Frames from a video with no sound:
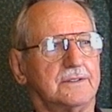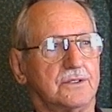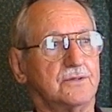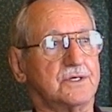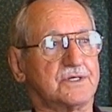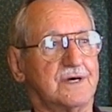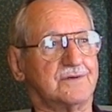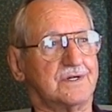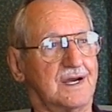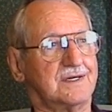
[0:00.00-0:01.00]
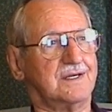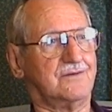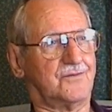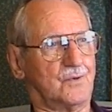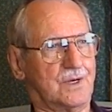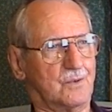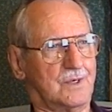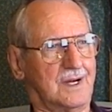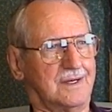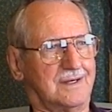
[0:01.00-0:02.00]
June 7,
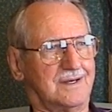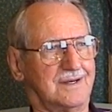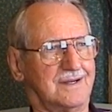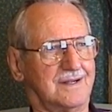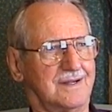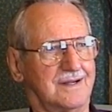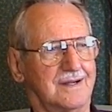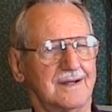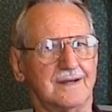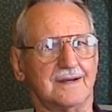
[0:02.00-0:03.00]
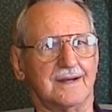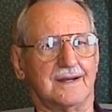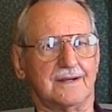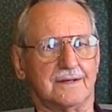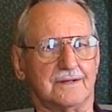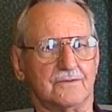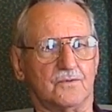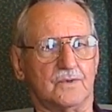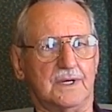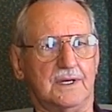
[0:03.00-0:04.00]
1941. And
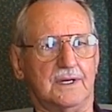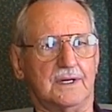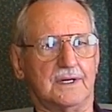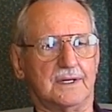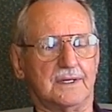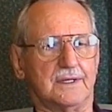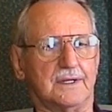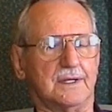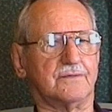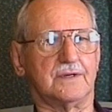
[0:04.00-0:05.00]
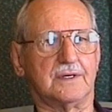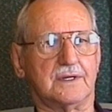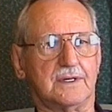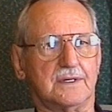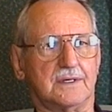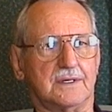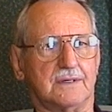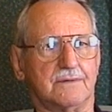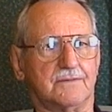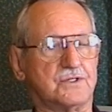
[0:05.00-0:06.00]
we lived in
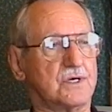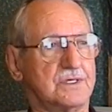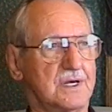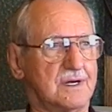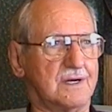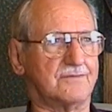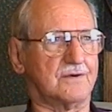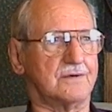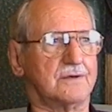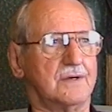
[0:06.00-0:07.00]
the Virginia area for